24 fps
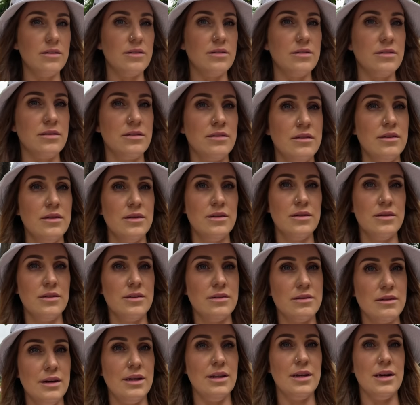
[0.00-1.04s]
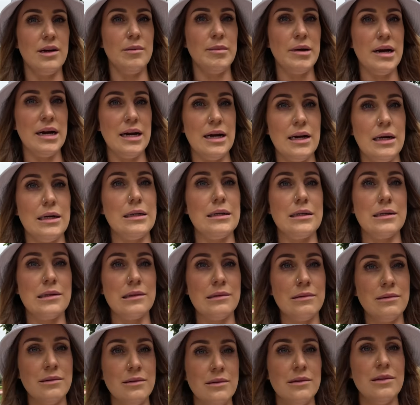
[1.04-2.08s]
is. Yeah. Right there behind
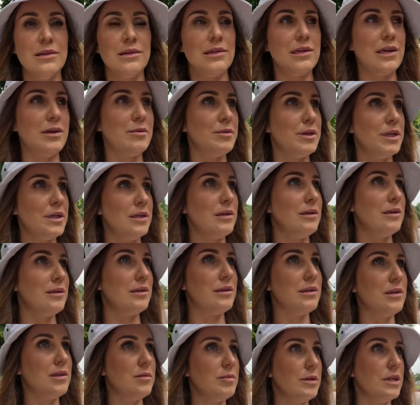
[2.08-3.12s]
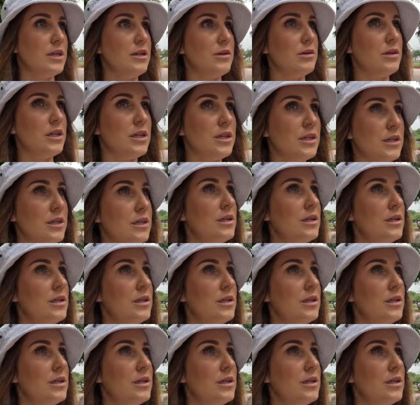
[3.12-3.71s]
try inconspicuous.